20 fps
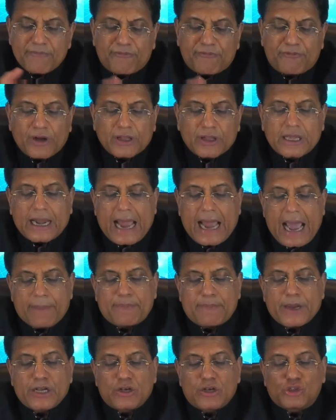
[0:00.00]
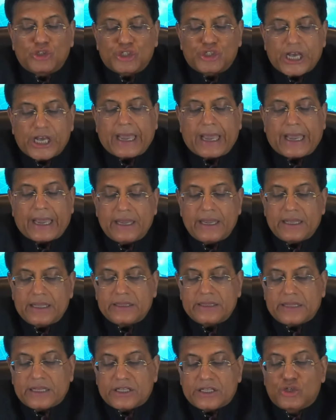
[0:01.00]
I'm further happy to share
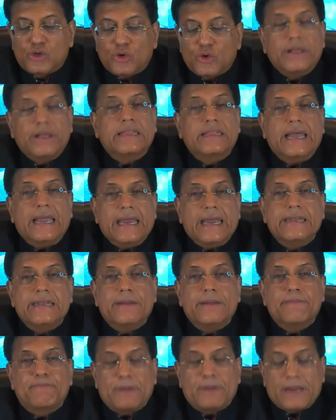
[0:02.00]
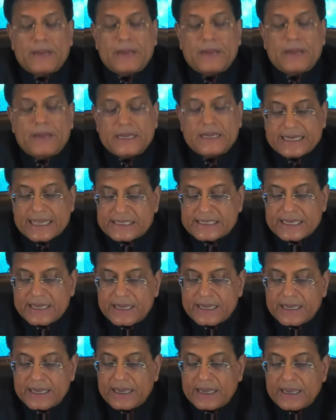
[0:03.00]
that during the Indian
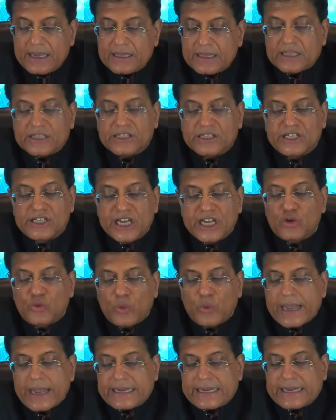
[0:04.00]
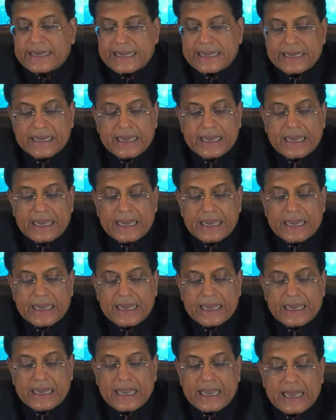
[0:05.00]
presidency, the G20
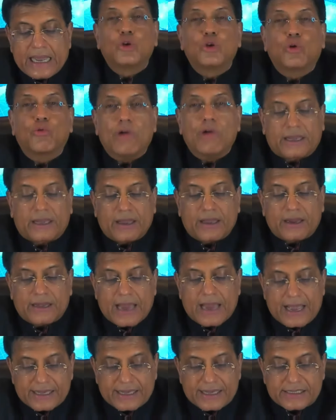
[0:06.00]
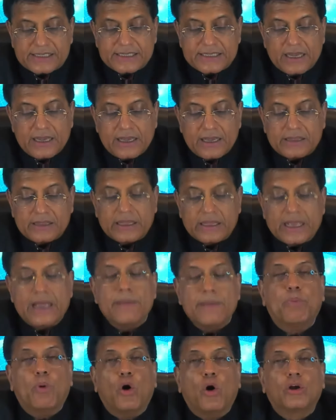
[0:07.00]
has also recognized
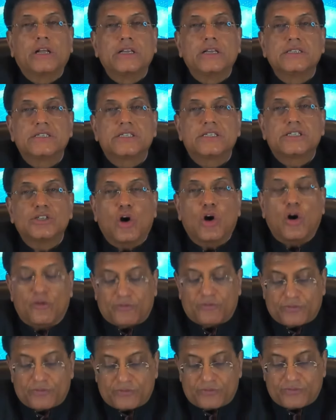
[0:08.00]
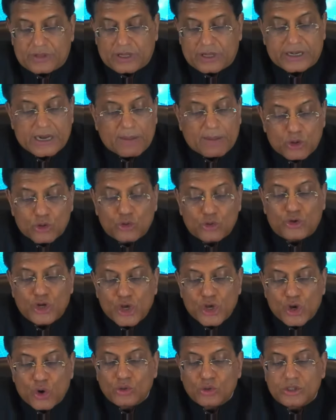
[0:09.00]
the importance of the
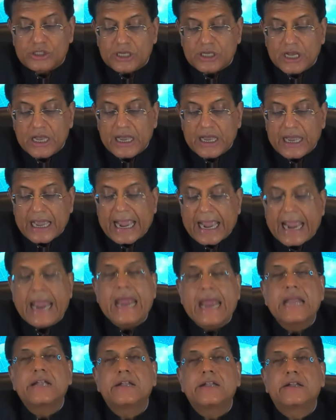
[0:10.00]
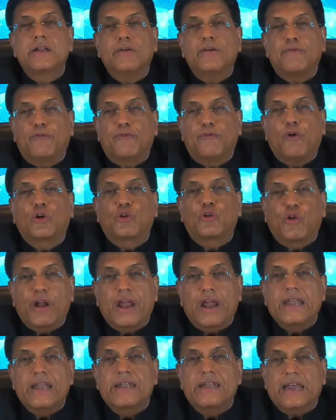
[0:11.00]
WTO's Aid for
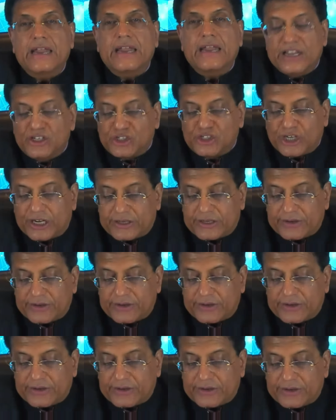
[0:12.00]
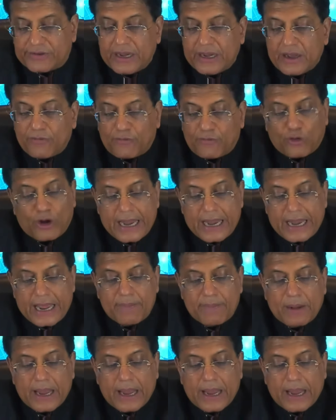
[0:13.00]
Trade initiative for